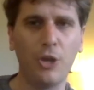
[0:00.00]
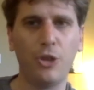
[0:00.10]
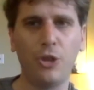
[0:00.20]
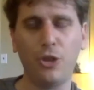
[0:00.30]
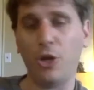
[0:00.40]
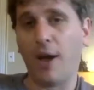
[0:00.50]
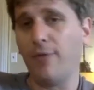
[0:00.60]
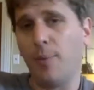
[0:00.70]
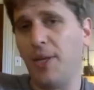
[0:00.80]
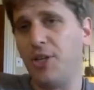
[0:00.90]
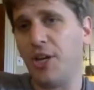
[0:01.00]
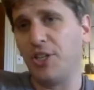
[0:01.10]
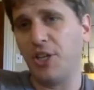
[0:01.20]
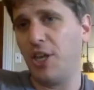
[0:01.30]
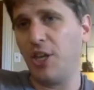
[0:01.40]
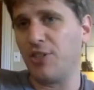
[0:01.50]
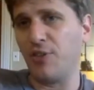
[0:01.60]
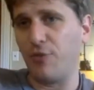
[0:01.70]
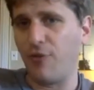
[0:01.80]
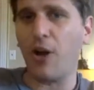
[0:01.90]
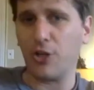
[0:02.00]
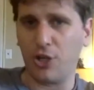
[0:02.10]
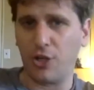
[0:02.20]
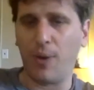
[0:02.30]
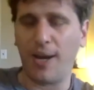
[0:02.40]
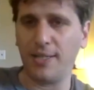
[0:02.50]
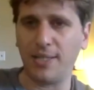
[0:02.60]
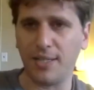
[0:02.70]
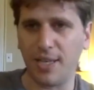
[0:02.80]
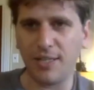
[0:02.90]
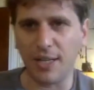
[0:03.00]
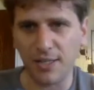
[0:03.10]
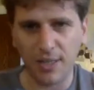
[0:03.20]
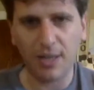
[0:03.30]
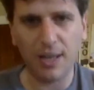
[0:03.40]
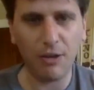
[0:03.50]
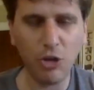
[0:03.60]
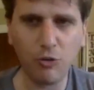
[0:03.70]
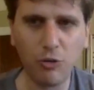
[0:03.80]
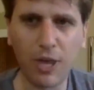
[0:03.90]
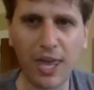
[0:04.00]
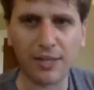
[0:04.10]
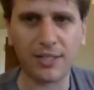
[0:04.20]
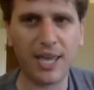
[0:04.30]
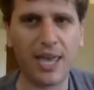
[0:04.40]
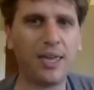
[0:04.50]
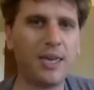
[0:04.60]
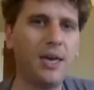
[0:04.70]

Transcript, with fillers: the government doesn't doesn't function, right? It does it doesn't you you can't take